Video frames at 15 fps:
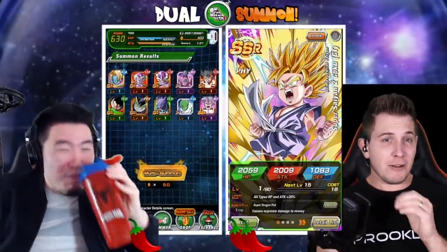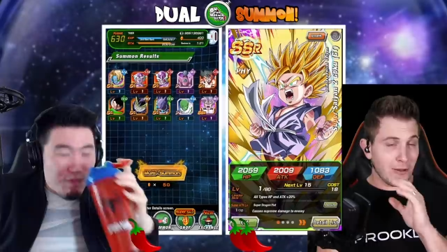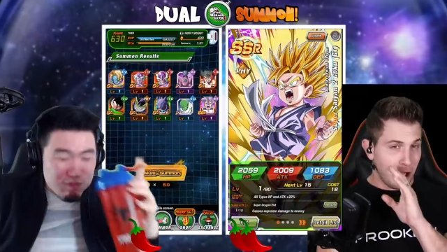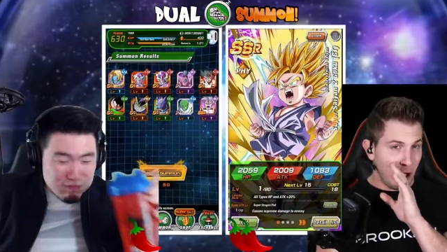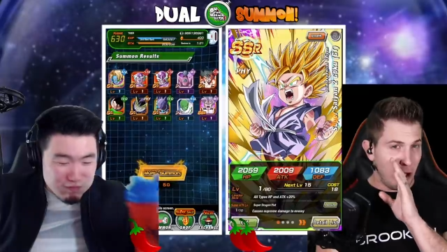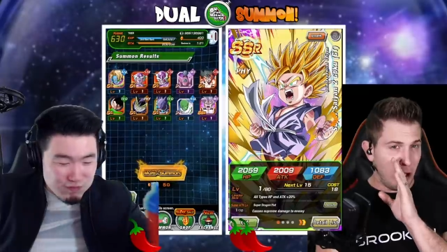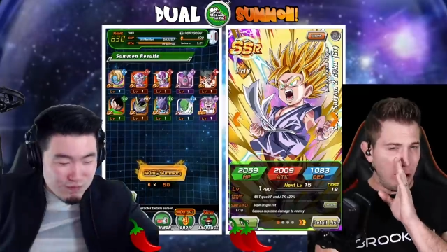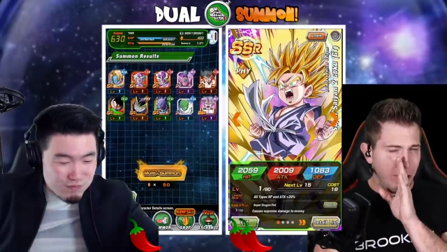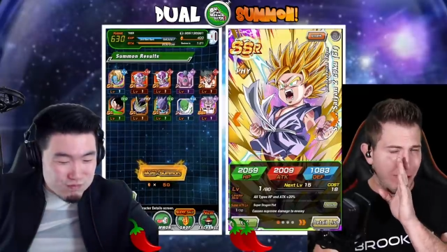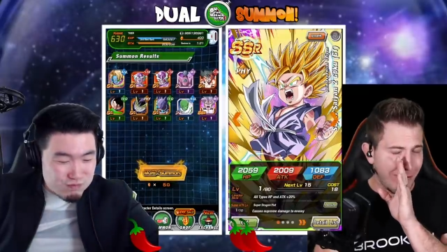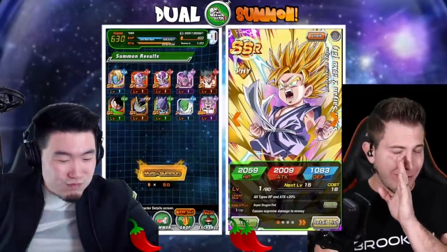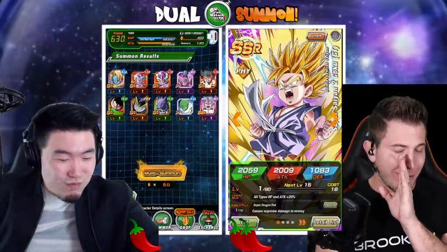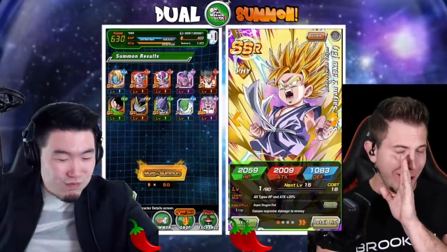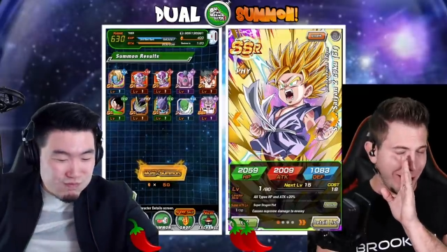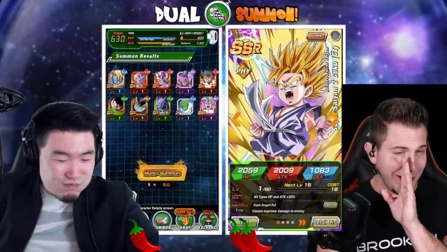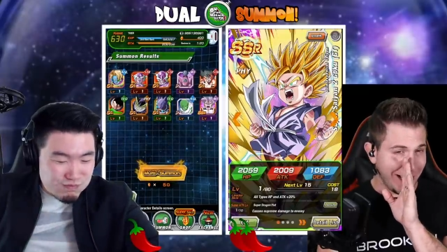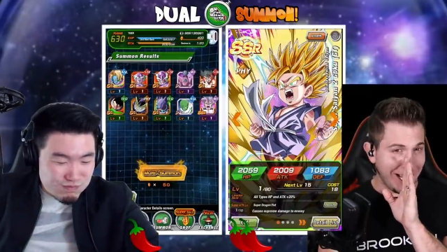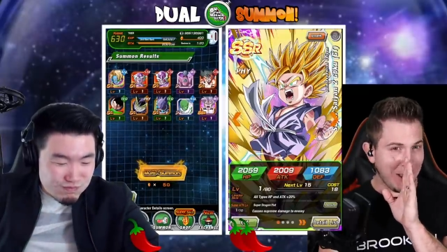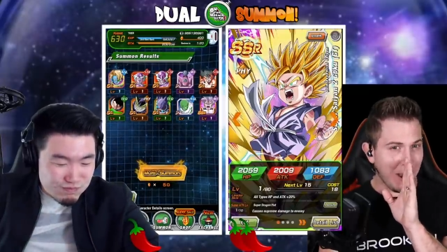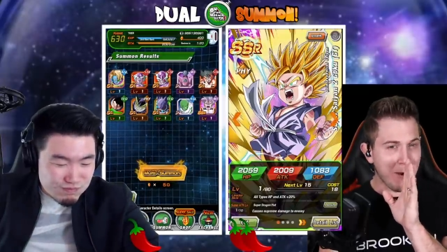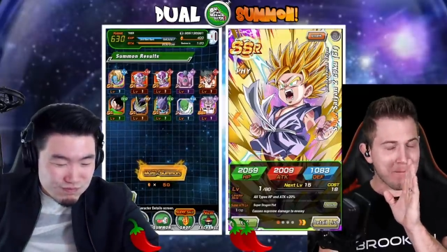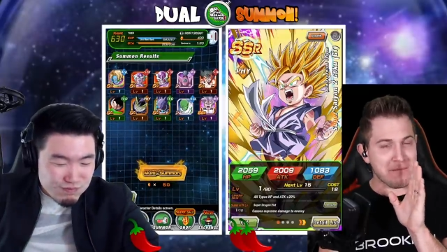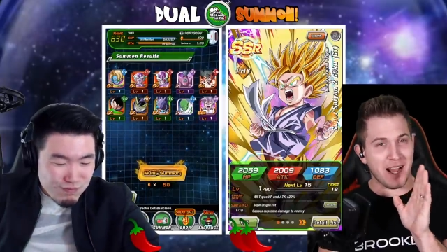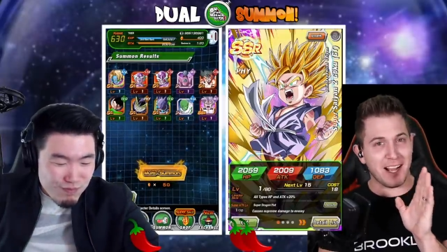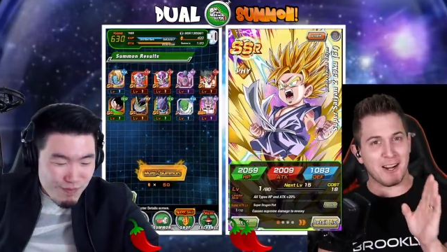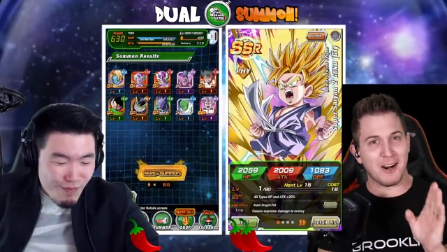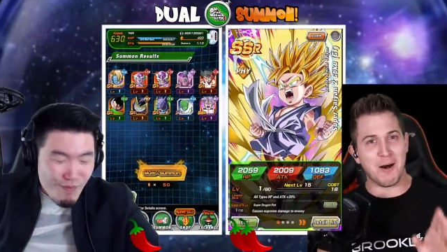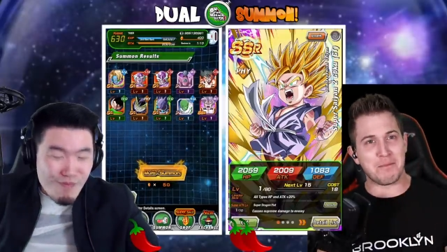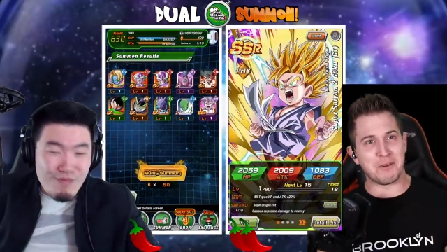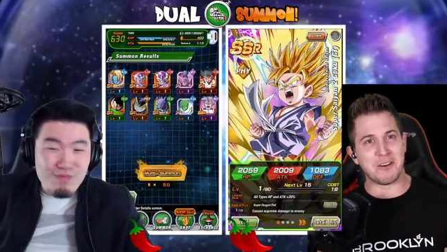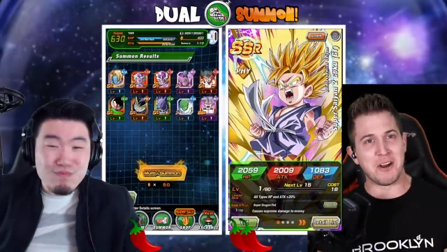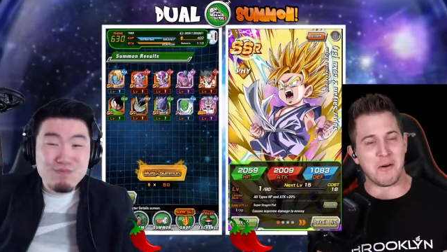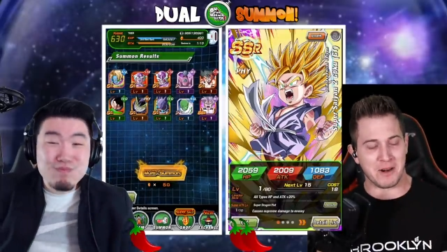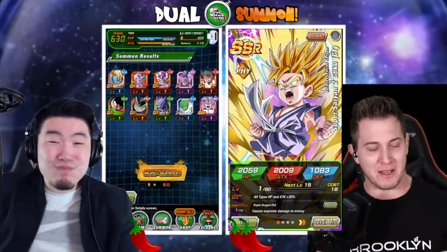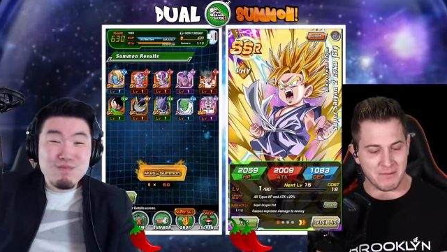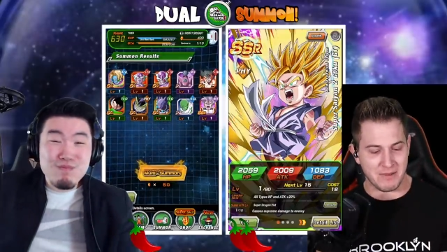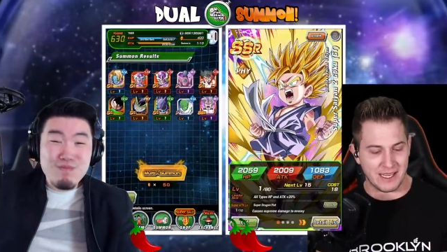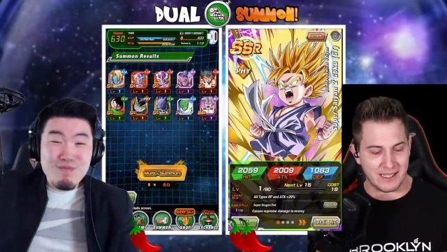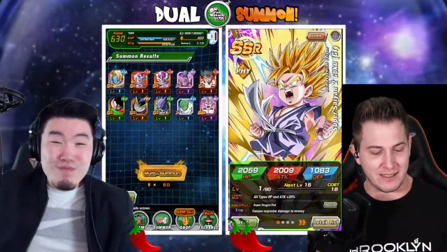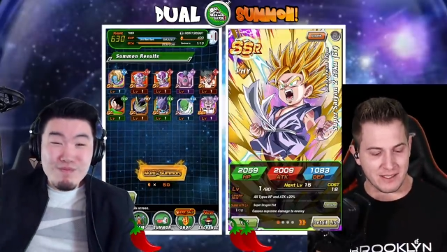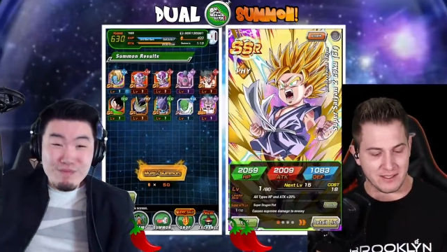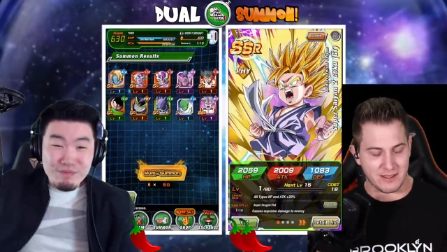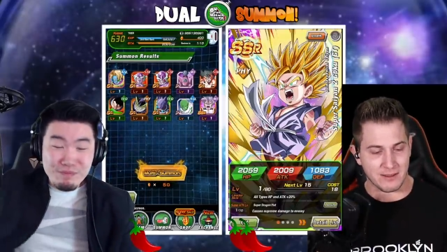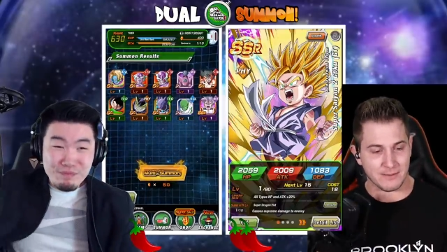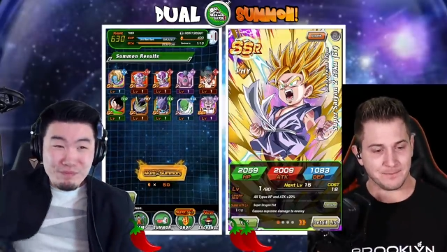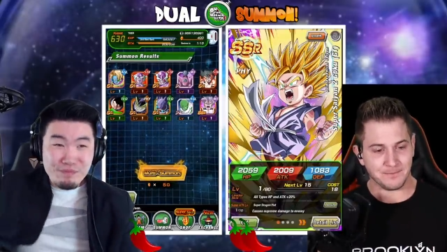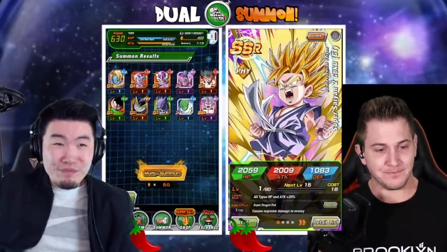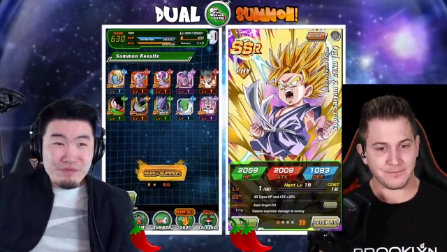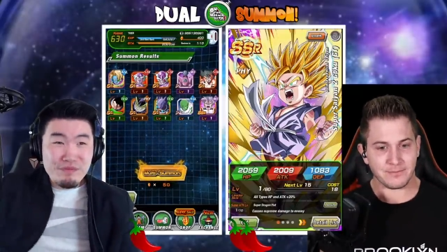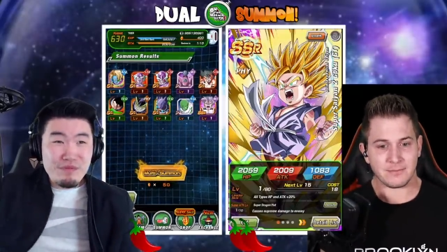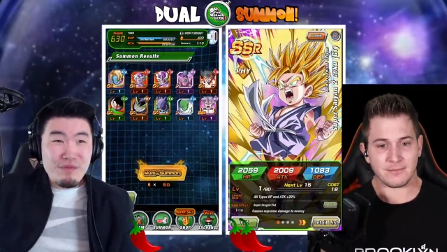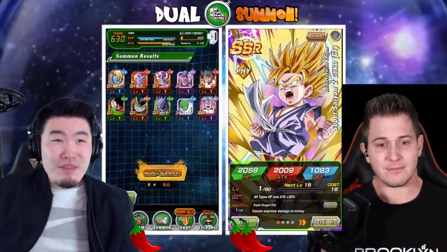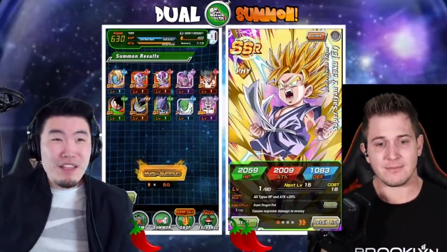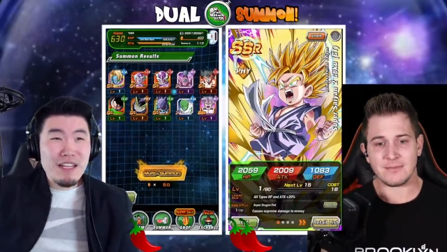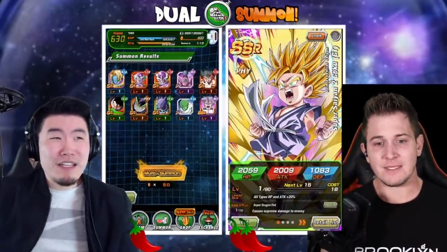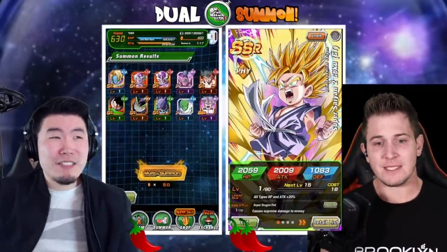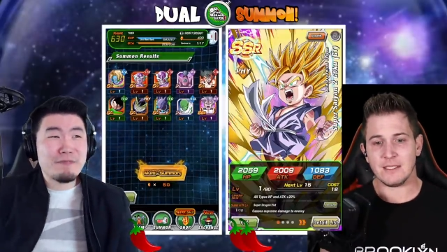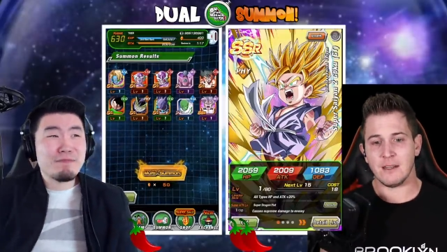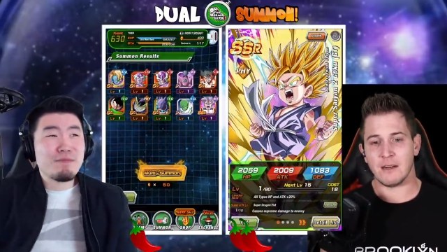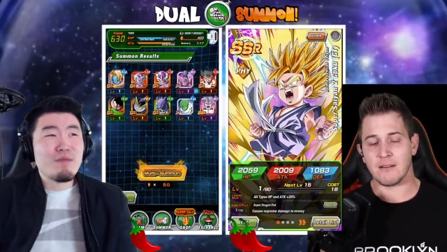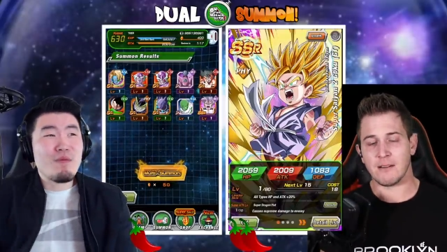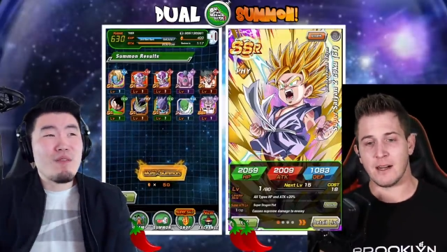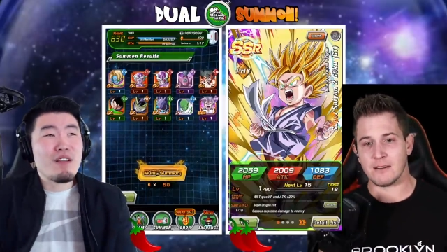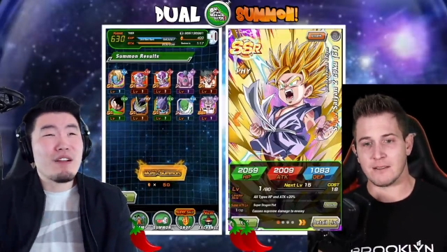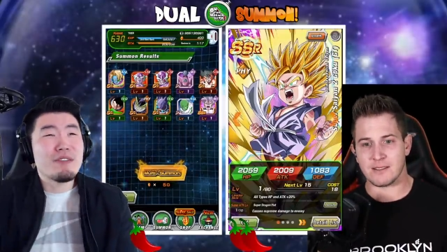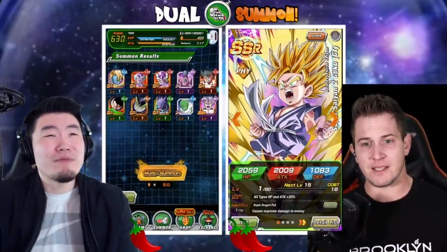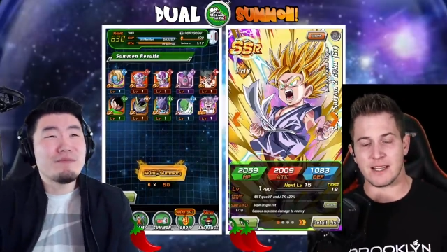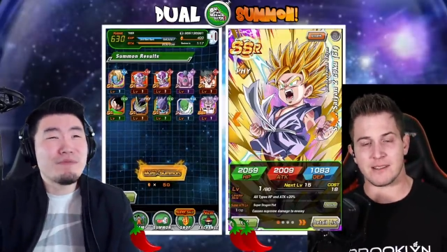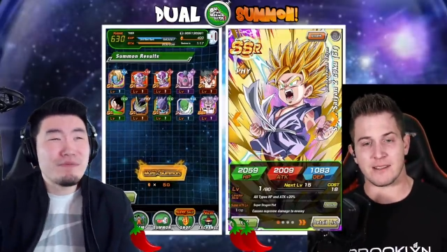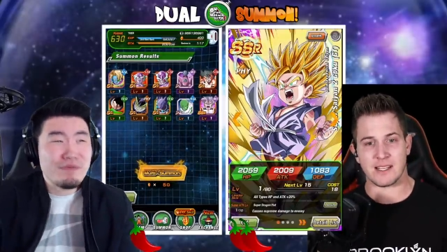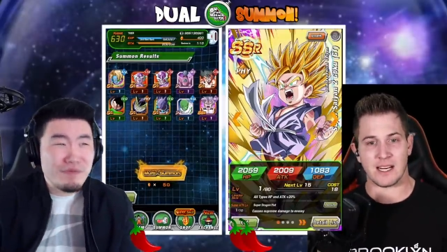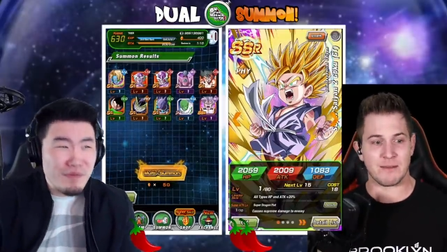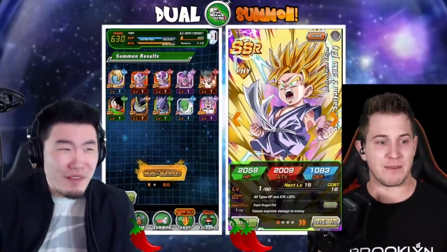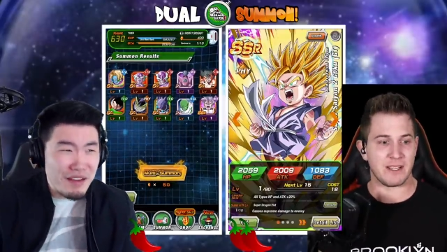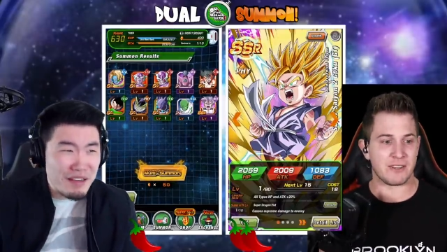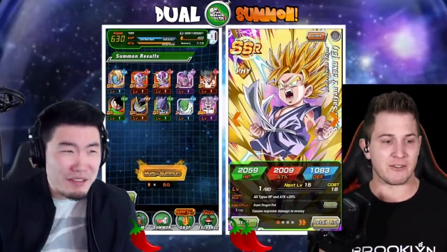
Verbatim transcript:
Speaker 1: I hope I hope you know what it means. Or else Tessa's gonna be